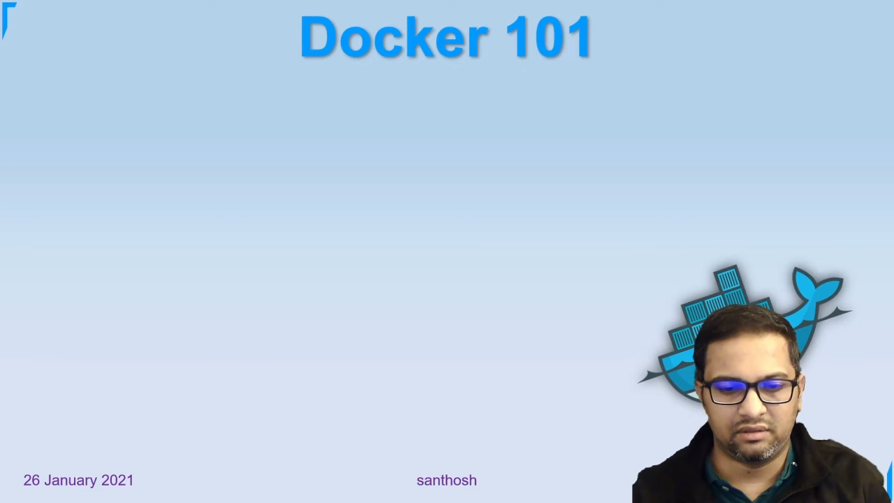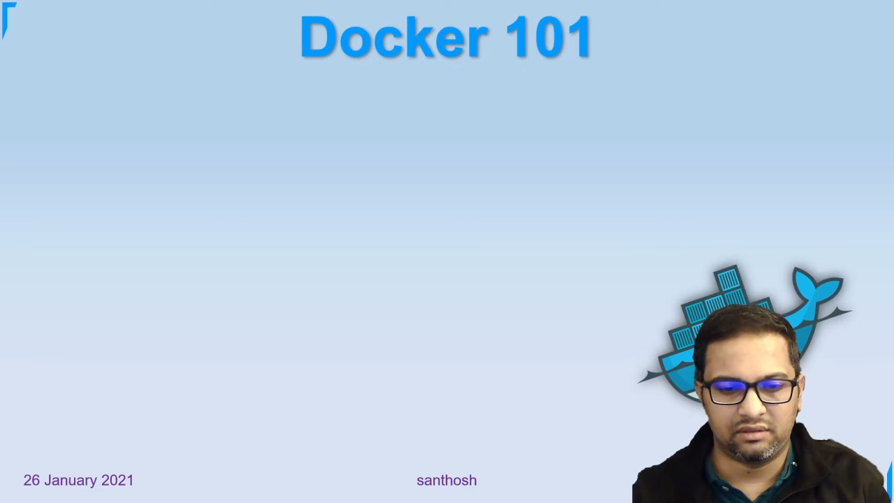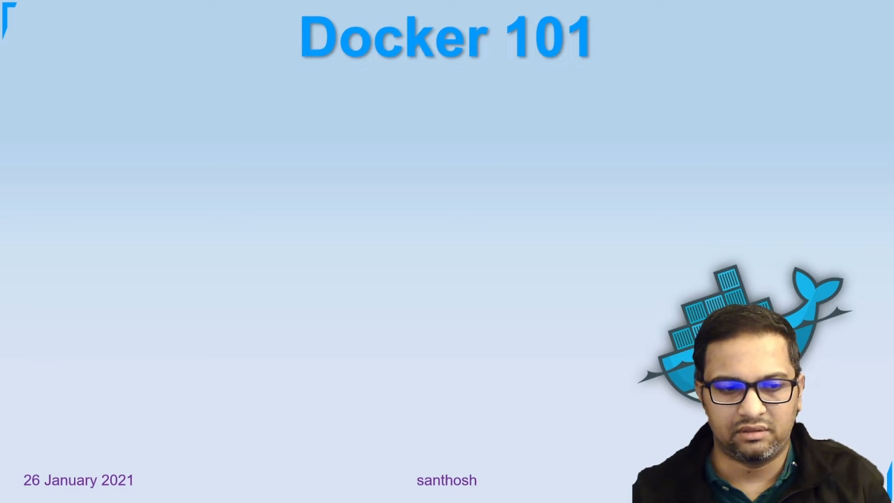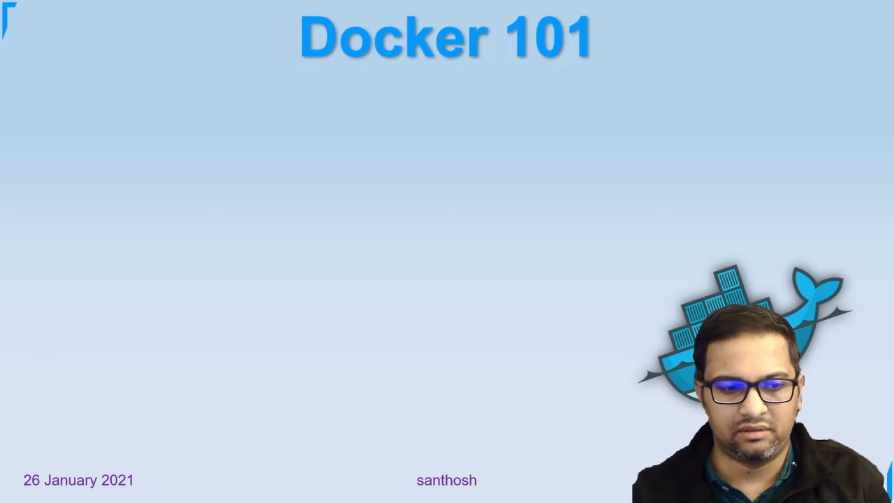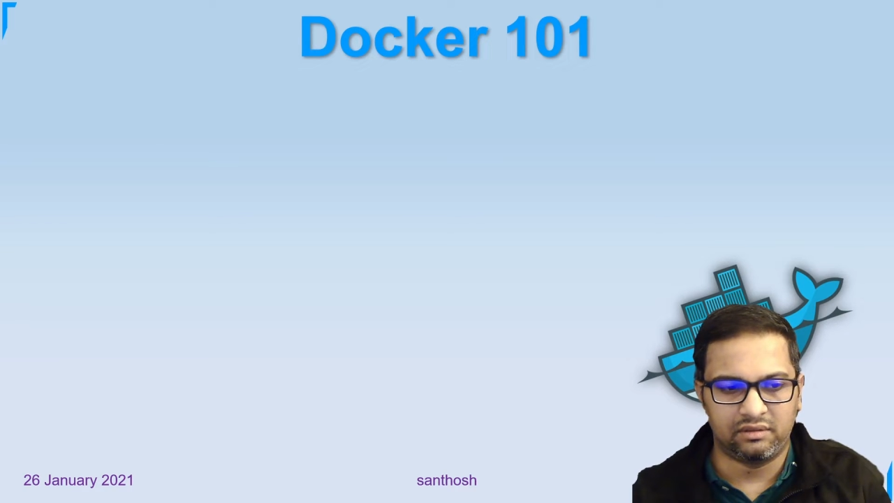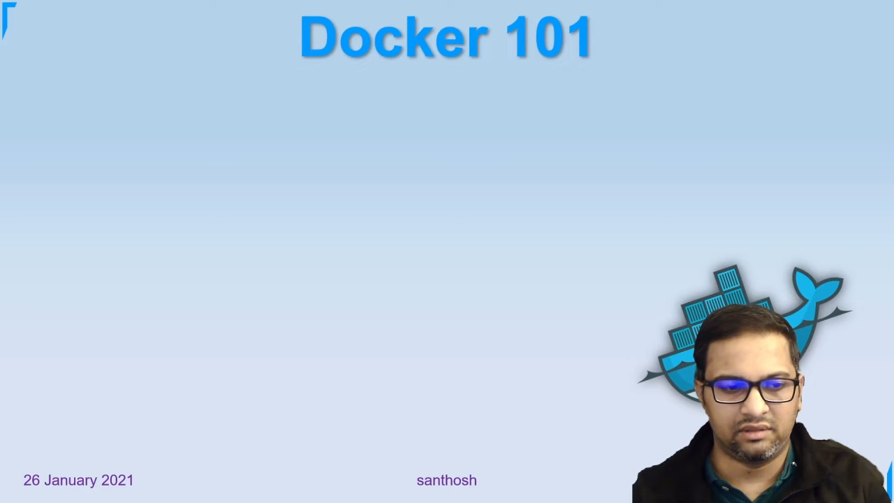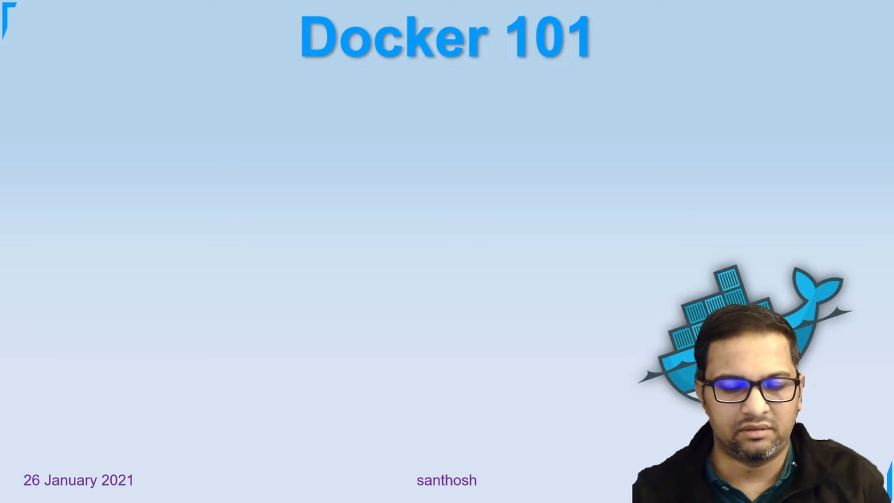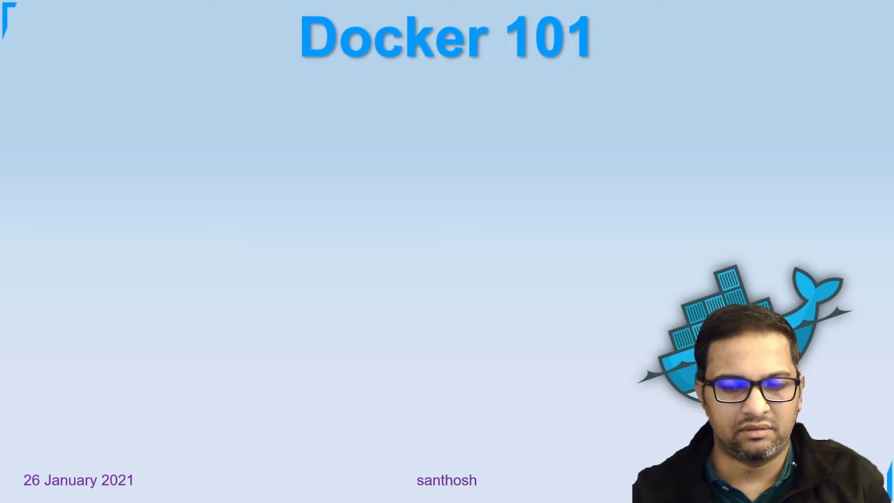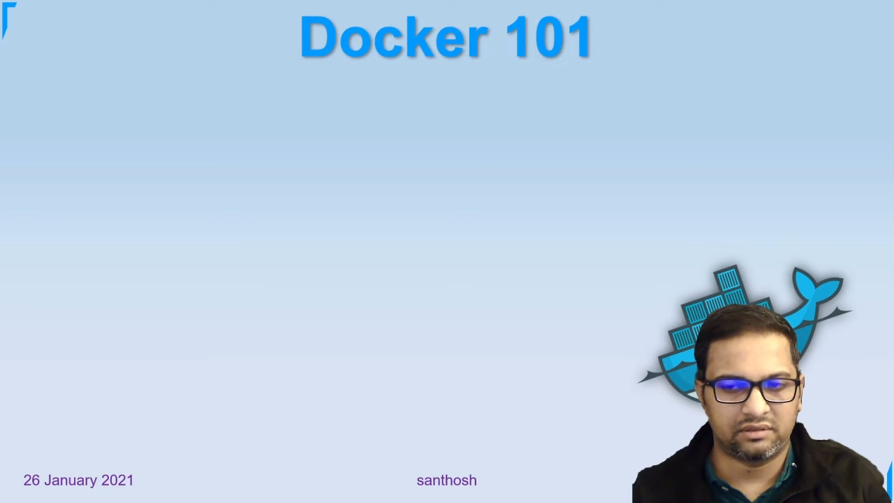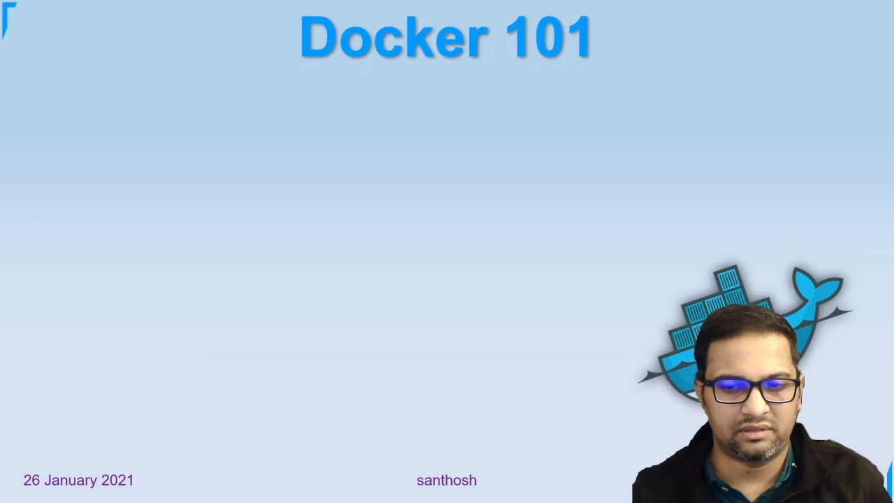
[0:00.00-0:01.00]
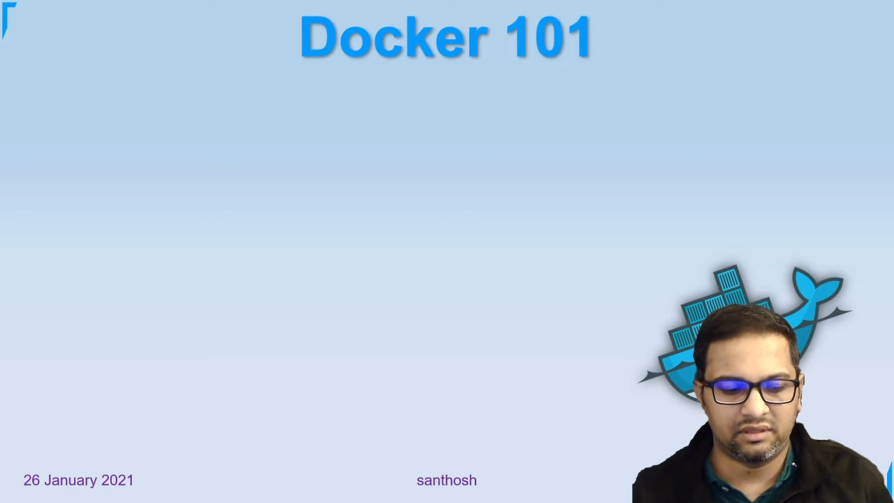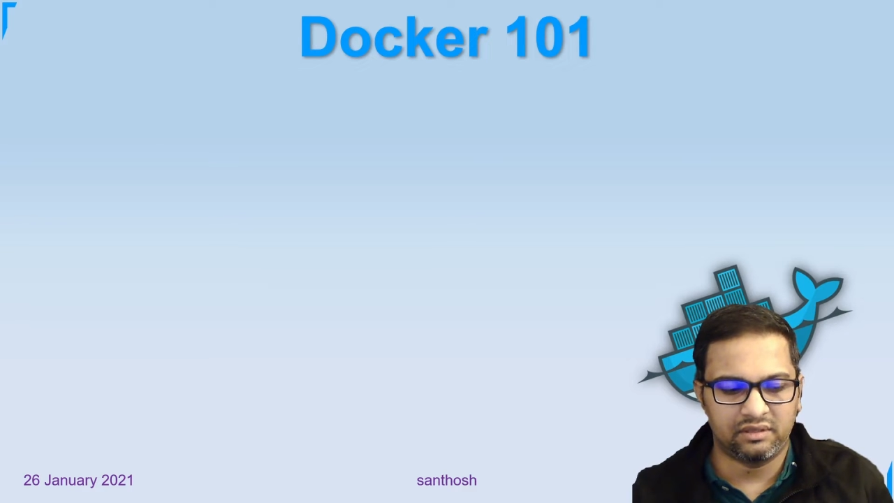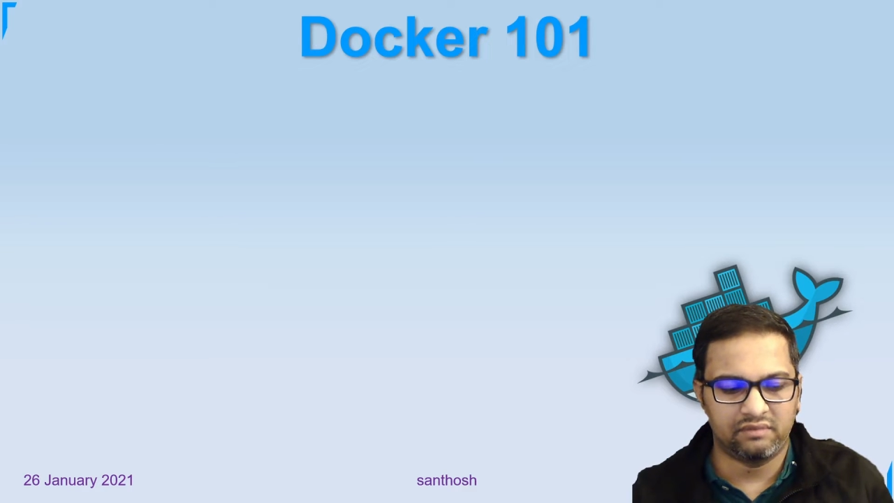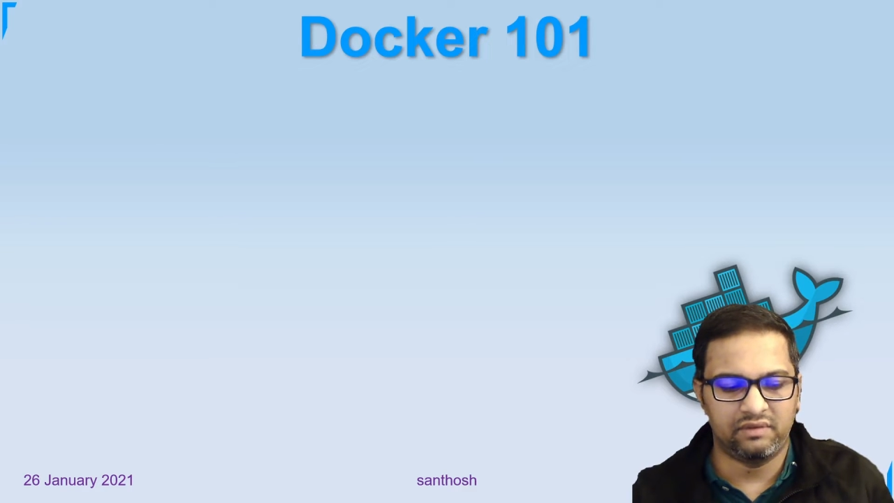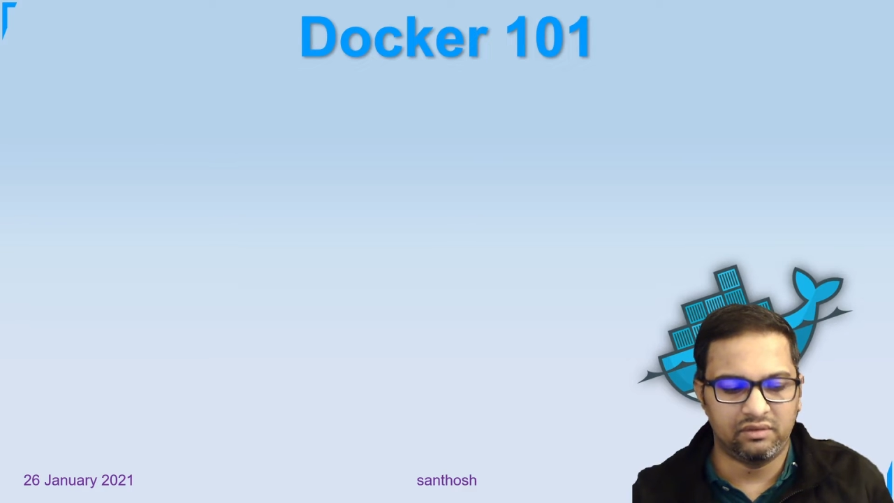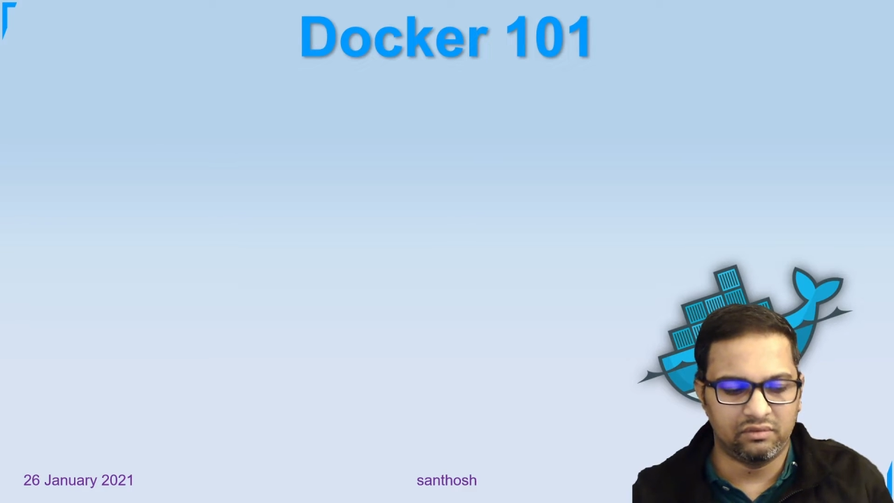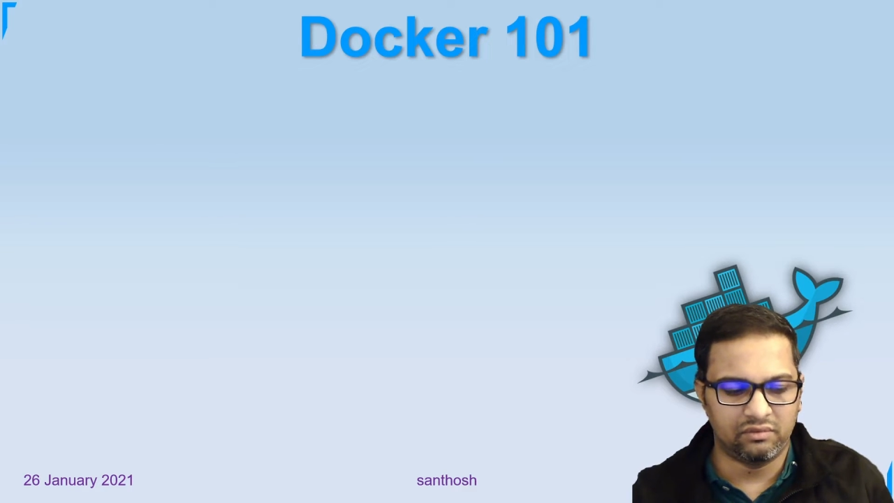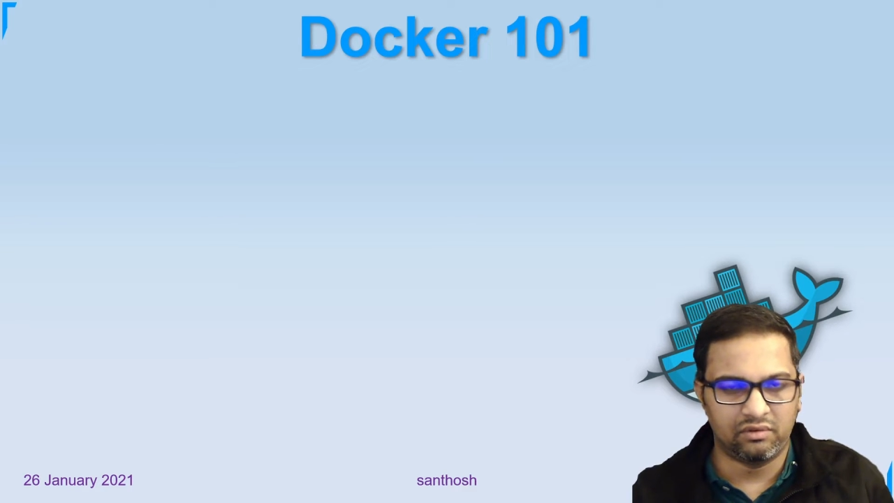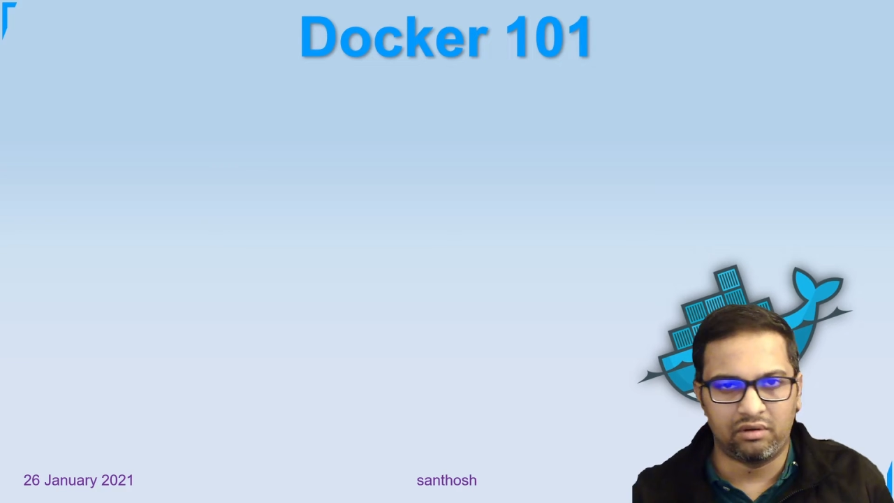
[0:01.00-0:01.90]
an introductory video